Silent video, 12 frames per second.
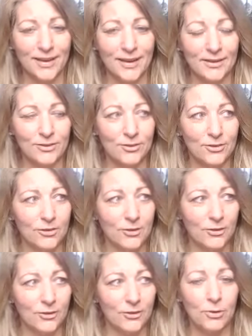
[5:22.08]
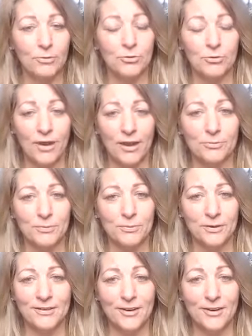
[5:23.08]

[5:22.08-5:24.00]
uh, you, you don't always grasp that the